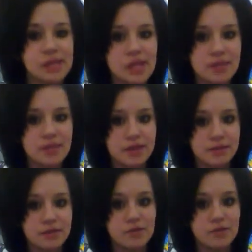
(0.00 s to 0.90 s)
Then you're ready
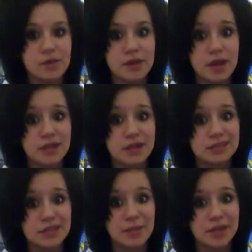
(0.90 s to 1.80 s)
for the next
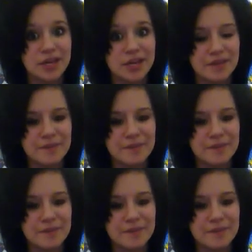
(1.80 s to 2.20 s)
step again.